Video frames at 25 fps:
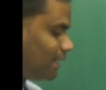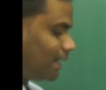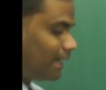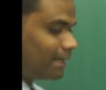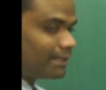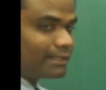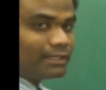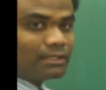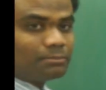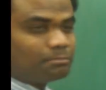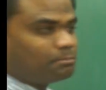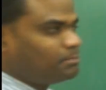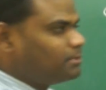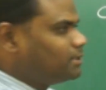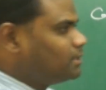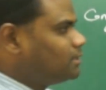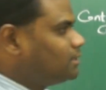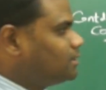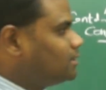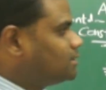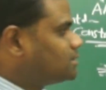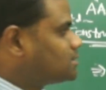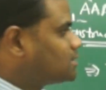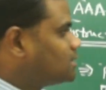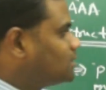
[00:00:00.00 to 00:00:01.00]
angle P
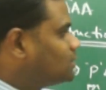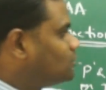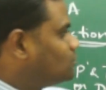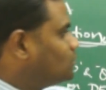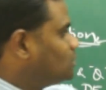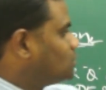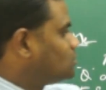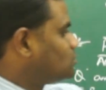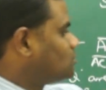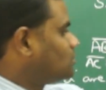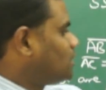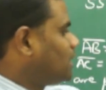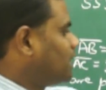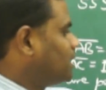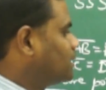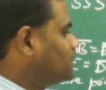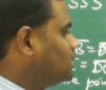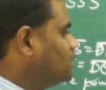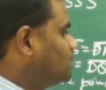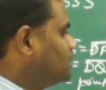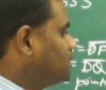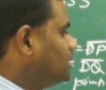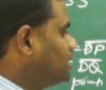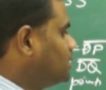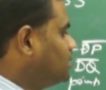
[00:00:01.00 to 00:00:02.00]
is equal to
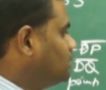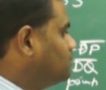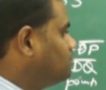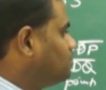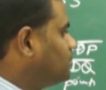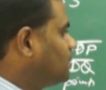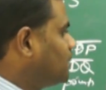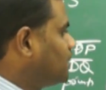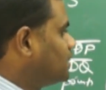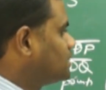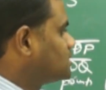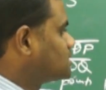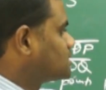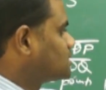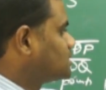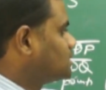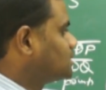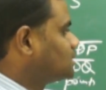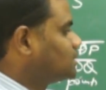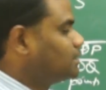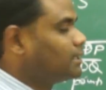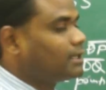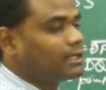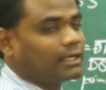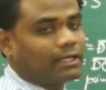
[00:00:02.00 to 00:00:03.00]
angle E implies
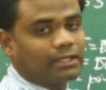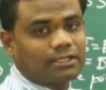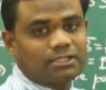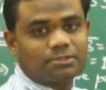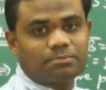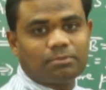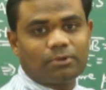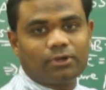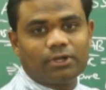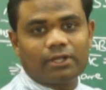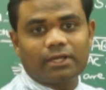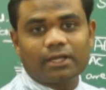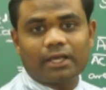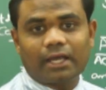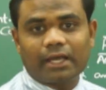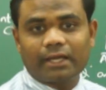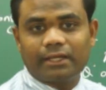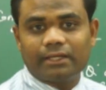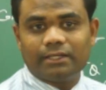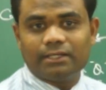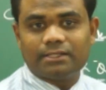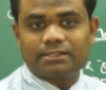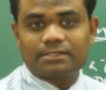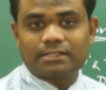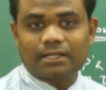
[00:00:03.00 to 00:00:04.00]
the corresponding
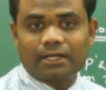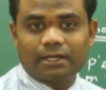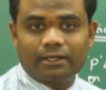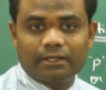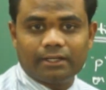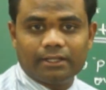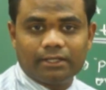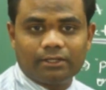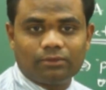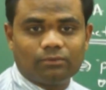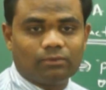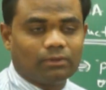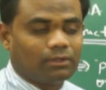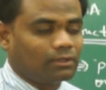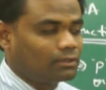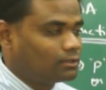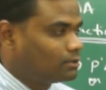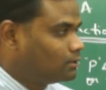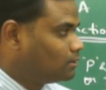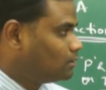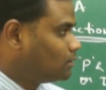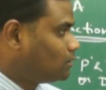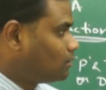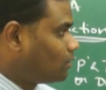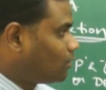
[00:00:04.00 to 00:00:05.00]
angles are equal,
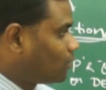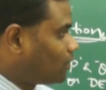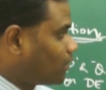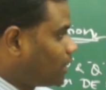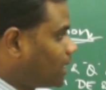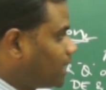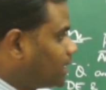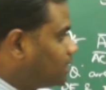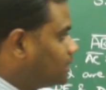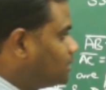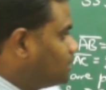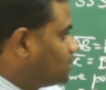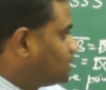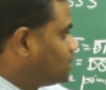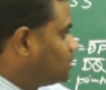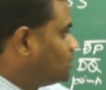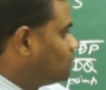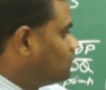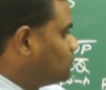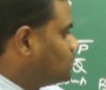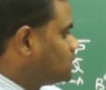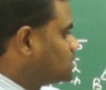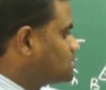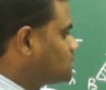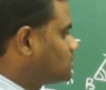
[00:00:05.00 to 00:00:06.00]
or angle
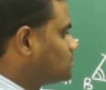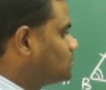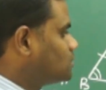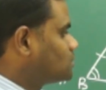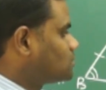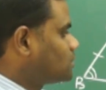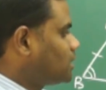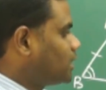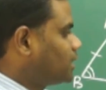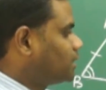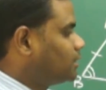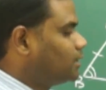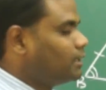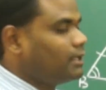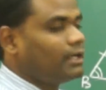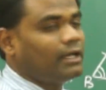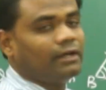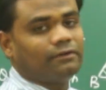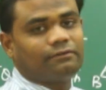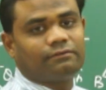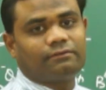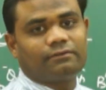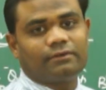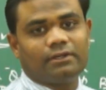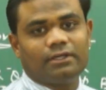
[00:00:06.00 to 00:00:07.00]
Q is equal to angle
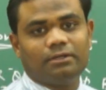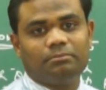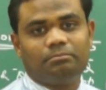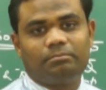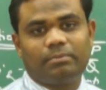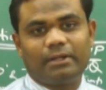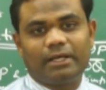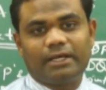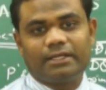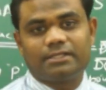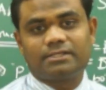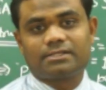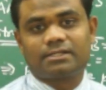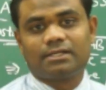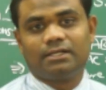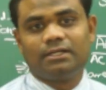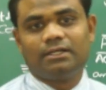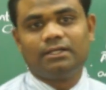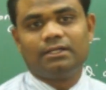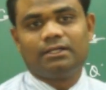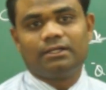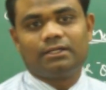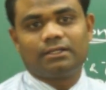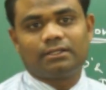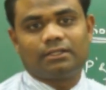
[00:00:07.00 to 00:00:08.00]
F implies
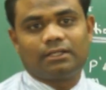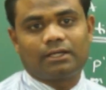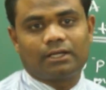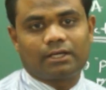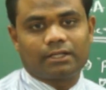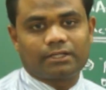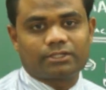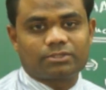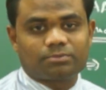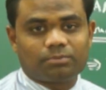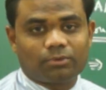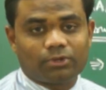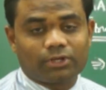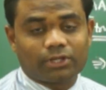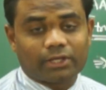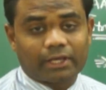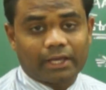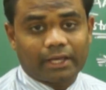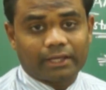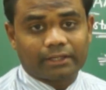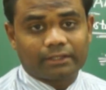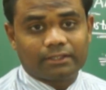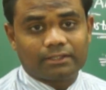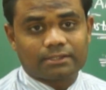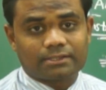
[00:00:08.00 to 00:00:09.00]
the corresponding
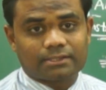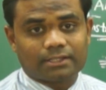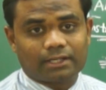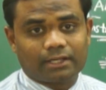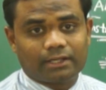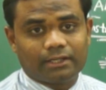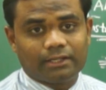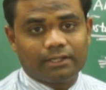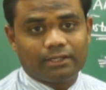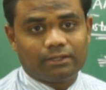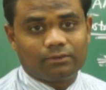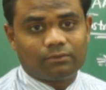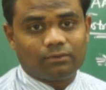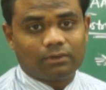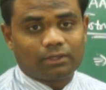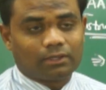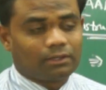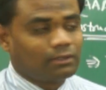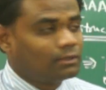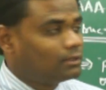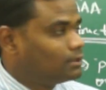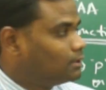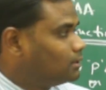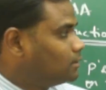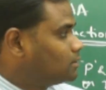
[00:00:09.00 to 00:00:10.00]
angles are equal.
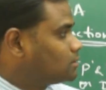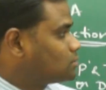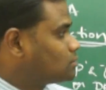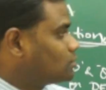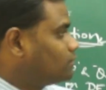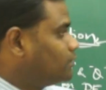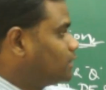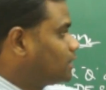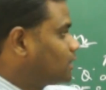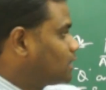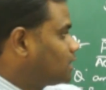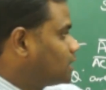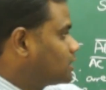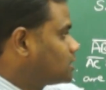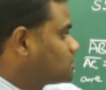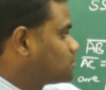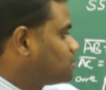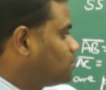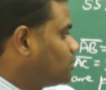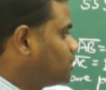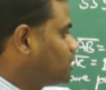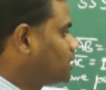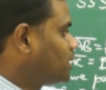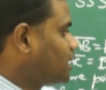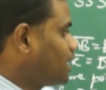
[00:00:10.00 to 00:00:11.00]
So when
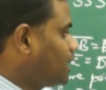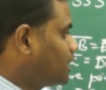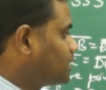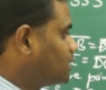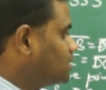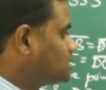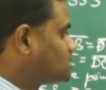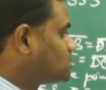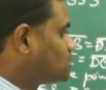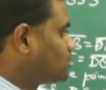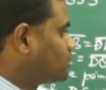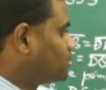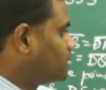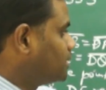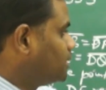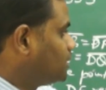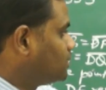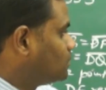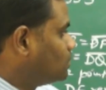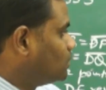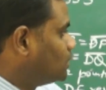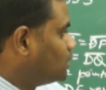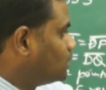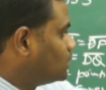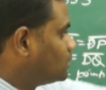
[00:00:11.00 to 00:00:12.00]
corresponding angles are
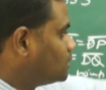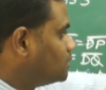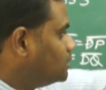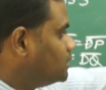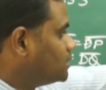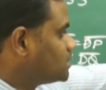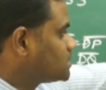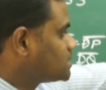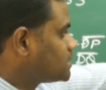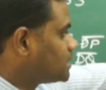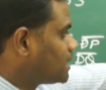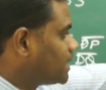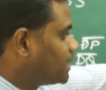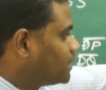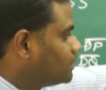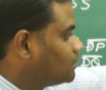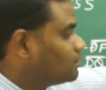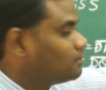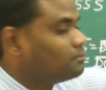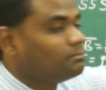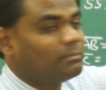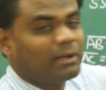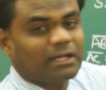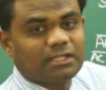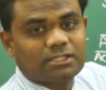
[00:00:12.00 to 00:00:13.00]
equal, this line
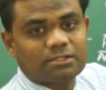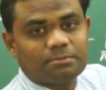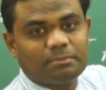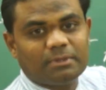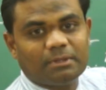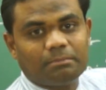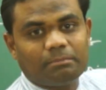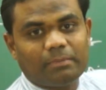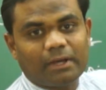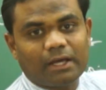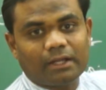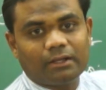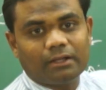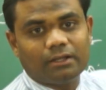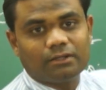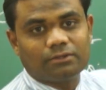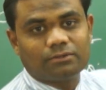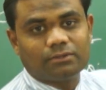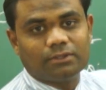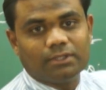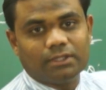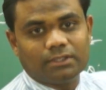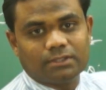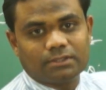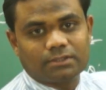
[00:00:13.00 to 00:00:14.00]
must be parallel
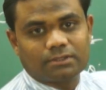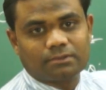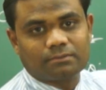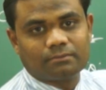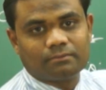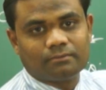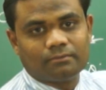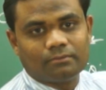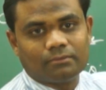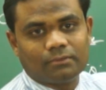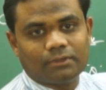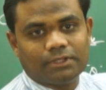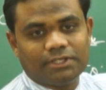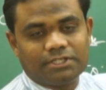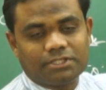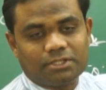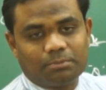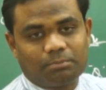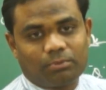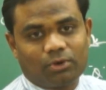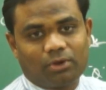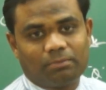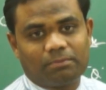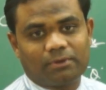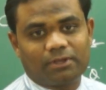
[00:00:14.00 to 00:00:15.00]
to this, is the
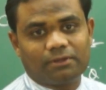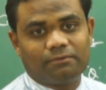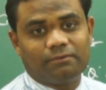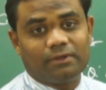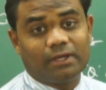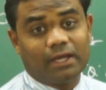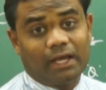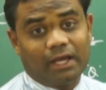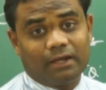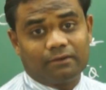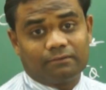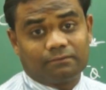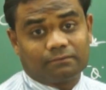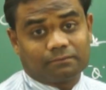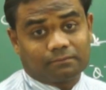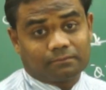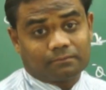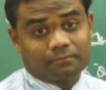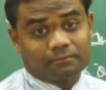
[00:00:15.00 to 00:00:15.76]
property we have